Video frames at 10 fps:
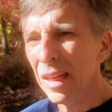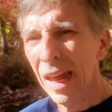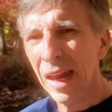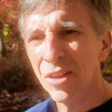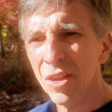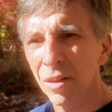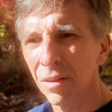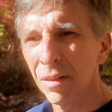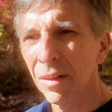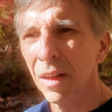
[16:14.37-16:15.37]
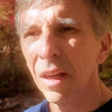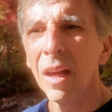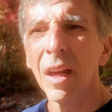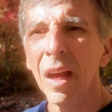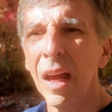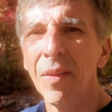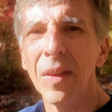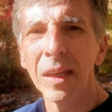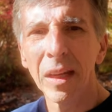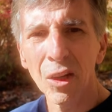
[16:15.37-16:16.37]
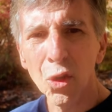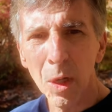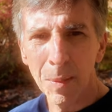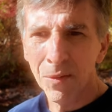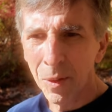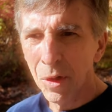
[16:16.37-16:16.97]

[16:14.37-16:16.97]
cancer, and then getting treatment